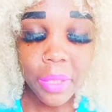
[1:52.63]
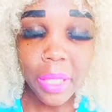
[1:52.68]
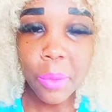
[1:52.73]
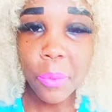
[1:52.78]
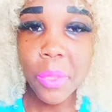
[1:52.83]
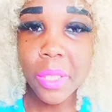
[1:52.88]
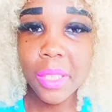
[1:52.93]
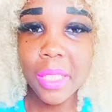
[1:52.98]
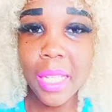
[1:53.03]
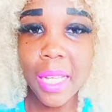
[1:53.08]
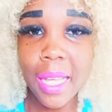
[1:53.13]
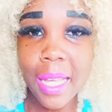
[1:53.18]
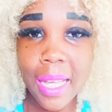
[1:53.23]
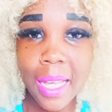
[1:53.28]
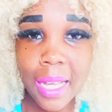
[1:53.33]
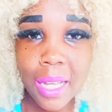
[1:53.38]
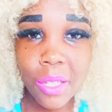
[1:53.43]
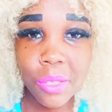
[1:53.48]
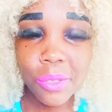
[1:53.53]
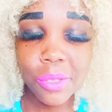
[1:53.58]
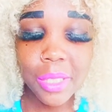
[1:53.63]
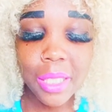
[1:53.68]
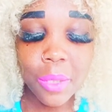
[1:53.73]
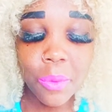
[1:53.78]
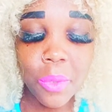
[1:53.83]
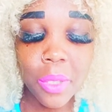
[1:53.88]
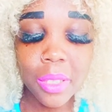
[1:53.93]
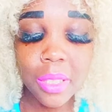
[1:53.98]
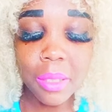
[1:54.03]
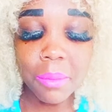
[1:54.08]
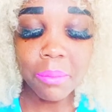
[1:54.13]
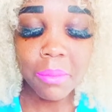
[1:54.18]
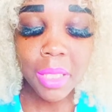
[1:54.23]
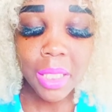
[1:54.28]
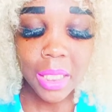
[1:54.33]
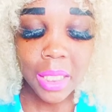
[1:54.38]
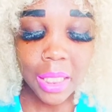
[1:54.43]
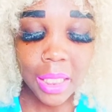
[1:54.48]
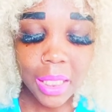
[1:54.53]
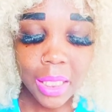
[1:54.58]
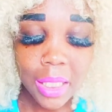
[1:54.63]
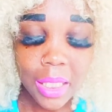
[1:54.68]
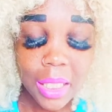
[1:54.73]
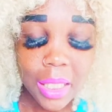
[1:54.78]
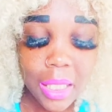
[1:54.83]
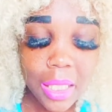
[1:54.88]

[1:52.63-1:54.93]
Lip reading: They want the house. They want the money.